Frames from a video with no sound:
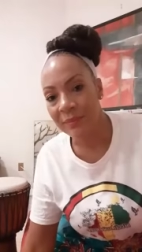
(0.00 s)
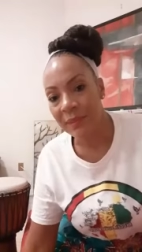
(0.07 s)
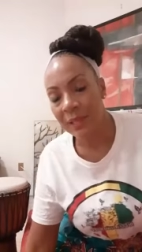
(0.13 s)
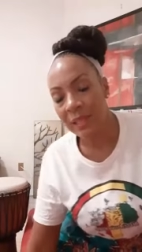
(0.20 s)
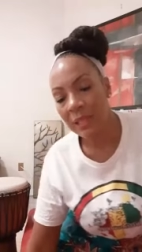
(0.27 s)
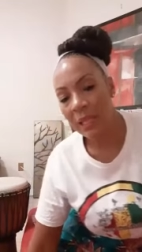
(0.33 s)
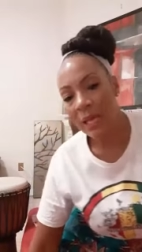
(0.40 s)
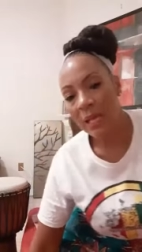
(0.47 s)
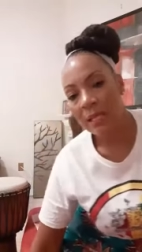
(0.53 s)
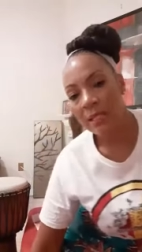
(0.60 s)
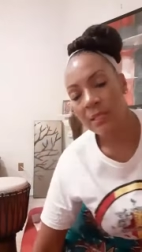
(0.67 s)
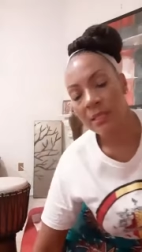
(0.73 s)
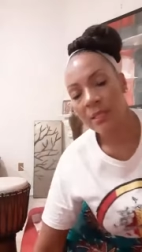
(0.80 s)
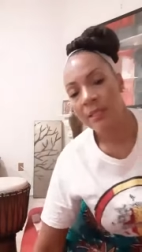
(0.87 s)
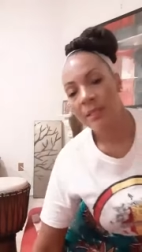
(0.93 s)

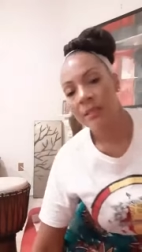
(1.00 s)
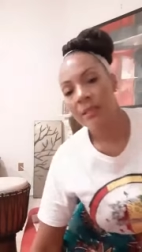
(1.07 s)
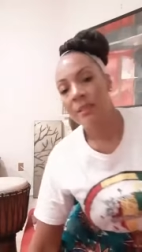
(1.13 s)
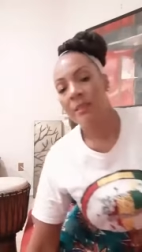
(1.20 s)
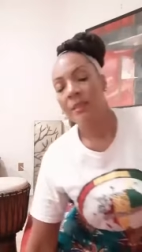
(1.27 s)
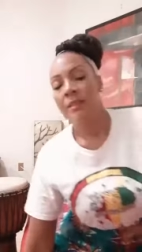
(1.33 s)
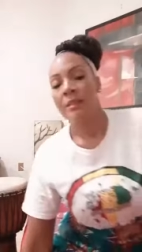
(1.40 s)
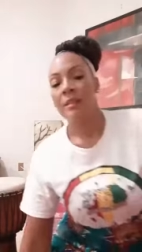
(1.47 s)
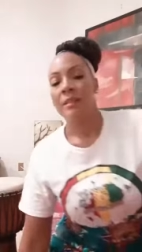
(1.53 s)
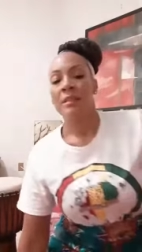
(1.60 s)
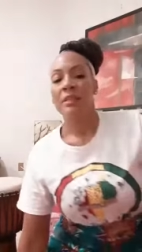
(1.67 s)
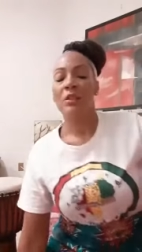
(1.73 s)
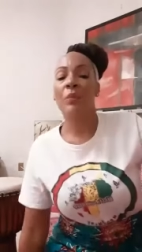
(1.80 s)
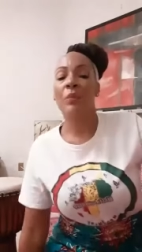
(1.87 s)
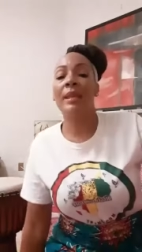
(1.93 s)
Yes.
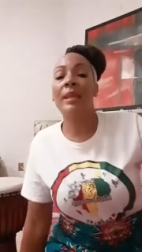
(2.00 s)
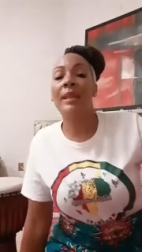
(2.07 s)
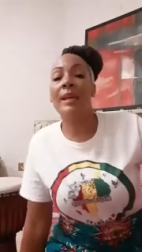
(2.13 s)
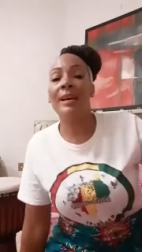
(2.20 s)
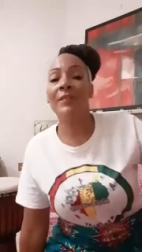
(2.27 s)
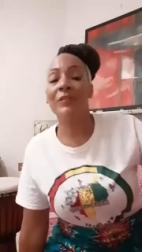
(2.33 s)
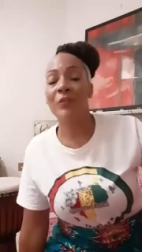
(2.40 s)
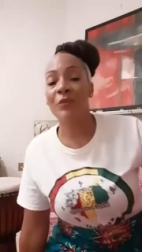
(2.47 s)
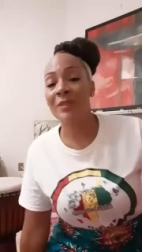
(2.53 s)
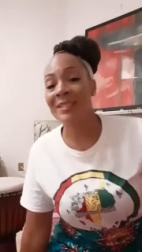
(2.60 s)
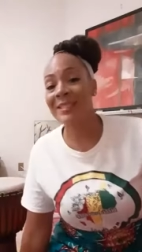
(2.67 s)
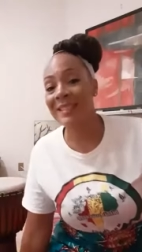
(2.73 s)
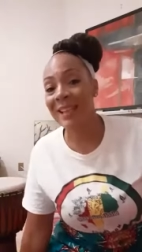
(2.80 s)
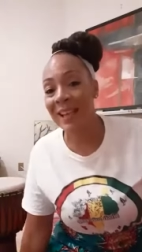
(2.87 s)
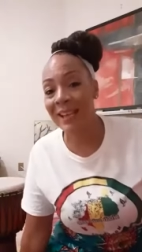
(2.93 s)
So we love you,
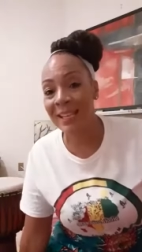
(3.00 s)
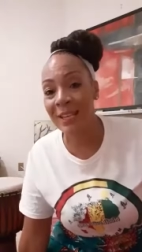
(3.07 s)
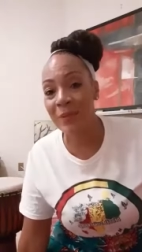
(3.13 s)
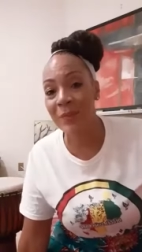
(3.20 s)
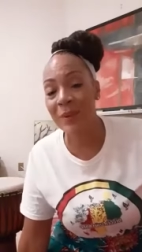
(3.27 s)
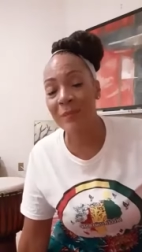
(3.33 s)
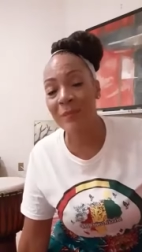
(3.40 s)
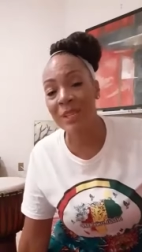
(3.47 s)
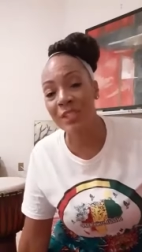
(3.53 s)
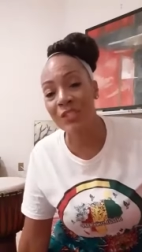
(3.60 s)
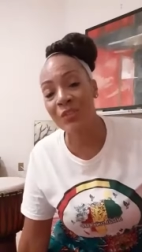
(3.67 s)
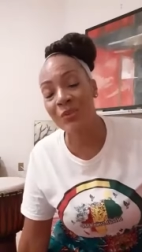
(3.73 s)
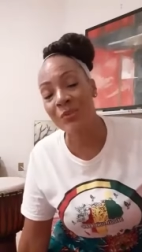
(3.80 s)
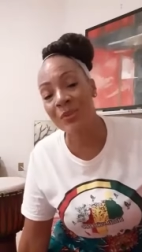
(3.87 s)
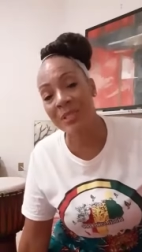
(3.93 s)
Asani. We miss
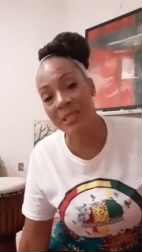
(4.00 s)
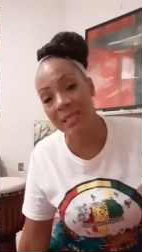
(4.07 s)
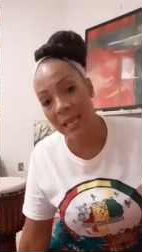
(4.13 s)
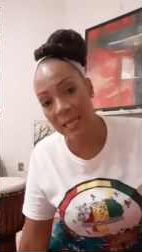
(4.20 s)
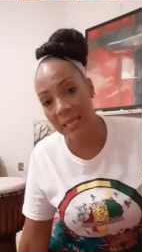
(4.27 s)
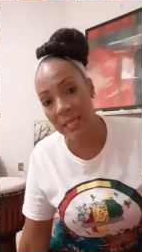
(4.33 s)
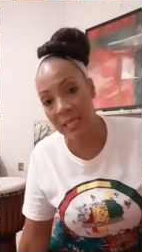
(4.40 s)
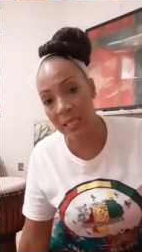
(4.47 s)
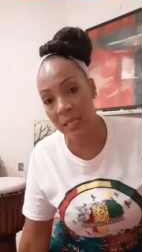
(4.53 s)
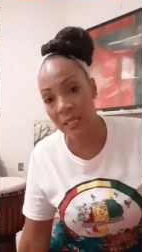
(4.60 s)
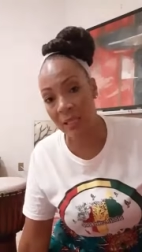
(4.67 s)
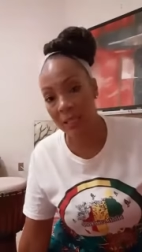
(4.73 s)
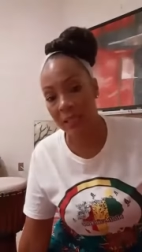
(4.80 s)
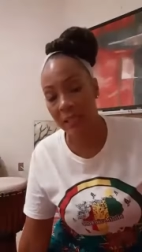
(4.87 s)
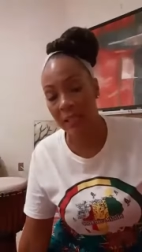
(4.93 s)
you, Asani.
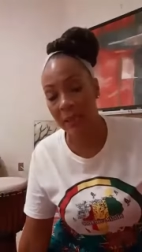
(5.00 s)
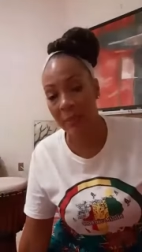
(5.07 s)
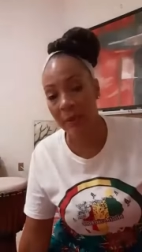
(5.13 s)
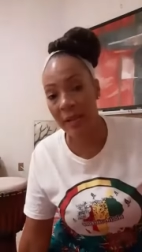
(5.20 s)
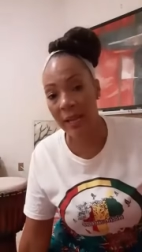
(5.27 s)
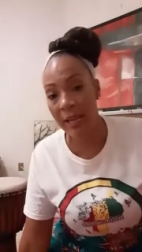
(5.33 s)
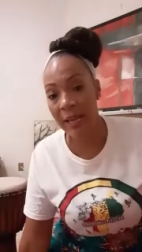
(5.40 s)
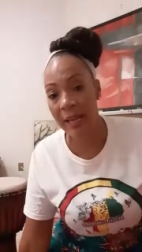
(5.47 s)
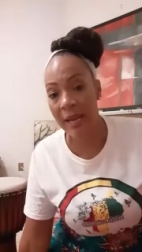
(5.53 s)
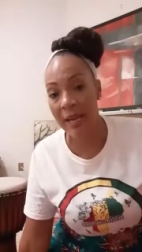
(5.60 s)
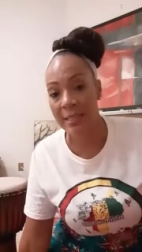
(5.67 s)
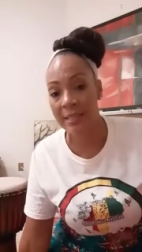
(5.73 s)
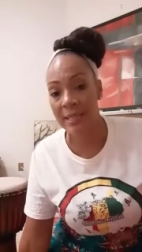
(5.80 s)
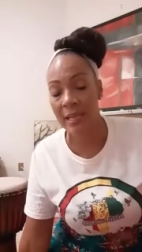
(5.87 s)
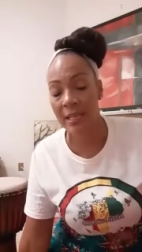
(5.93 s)
Libere Assane